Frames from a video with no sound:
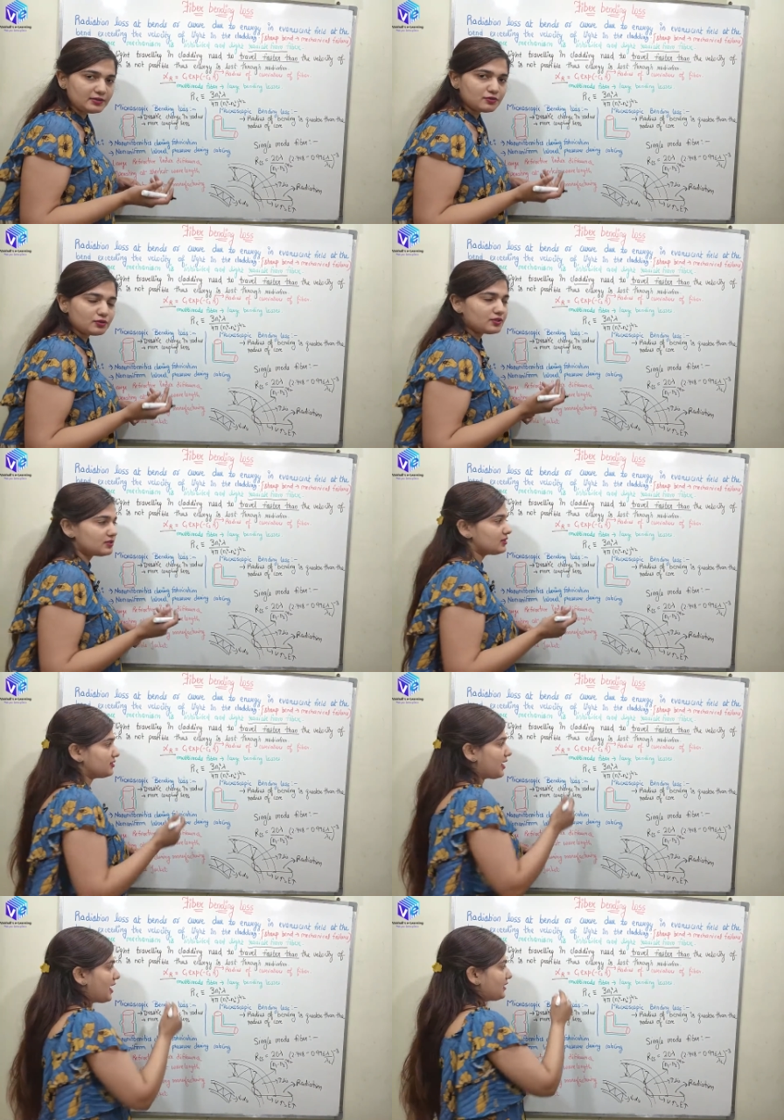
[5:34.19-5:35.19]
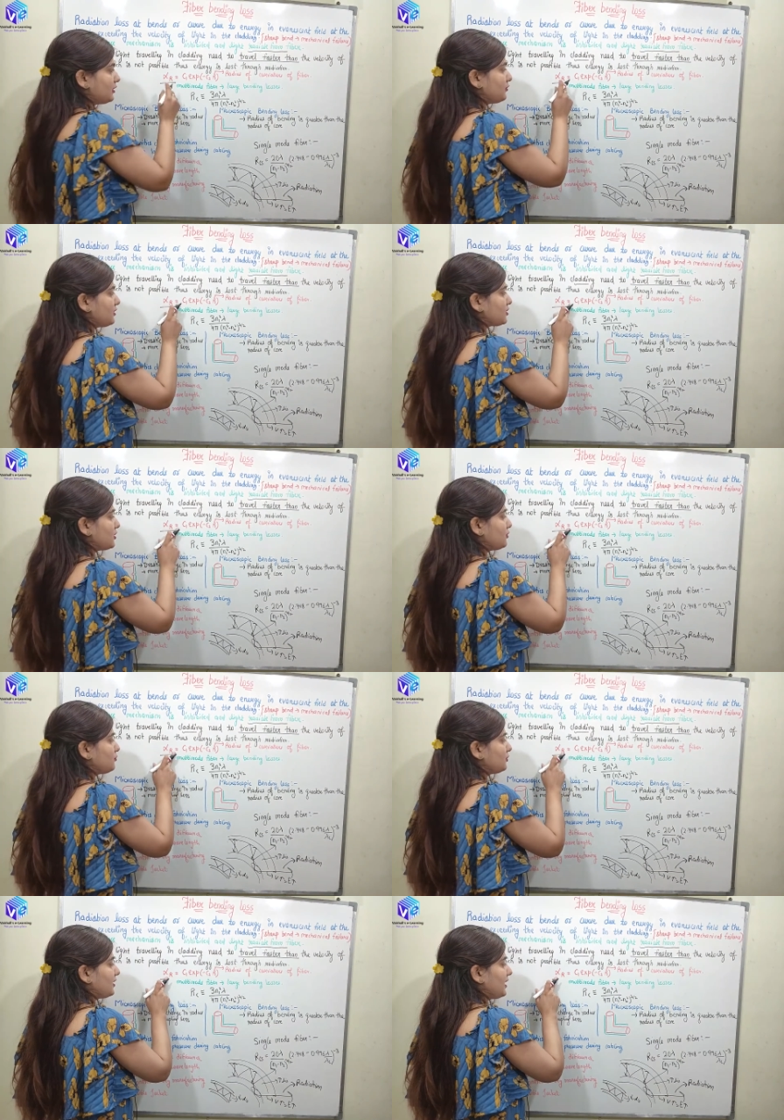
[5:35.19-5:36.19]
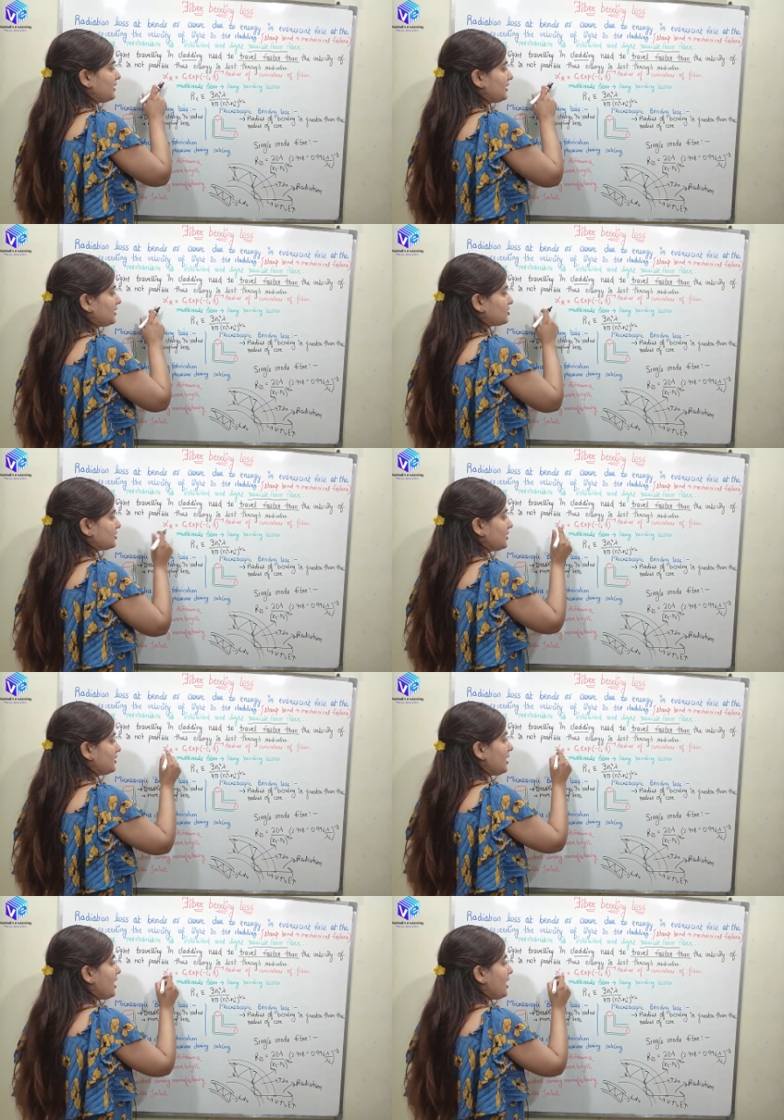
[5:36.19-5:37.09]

So this is the attenuation due to the radiation